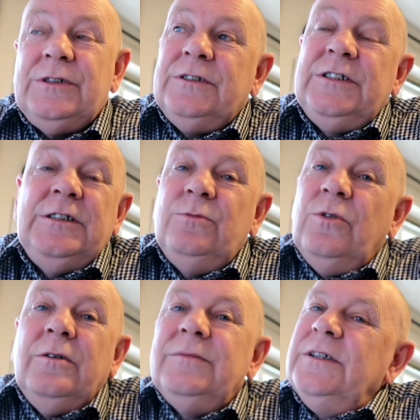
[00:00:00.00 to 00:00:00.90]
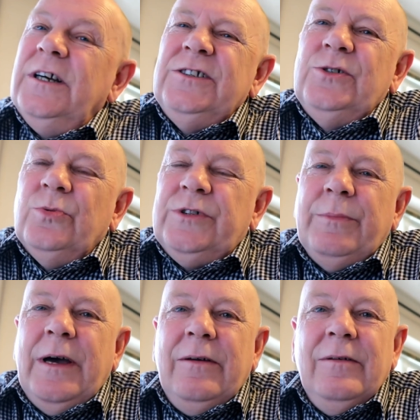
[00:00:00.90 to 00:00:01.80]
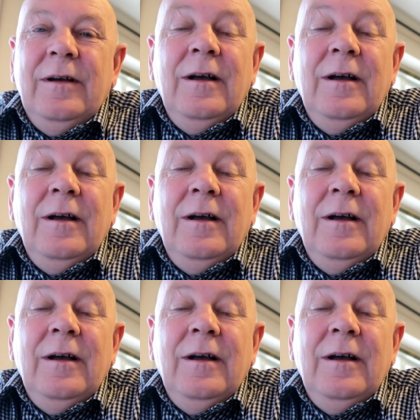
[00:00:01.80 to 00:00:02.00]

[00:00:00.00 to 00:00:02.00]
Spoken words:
and see what, and sort him out.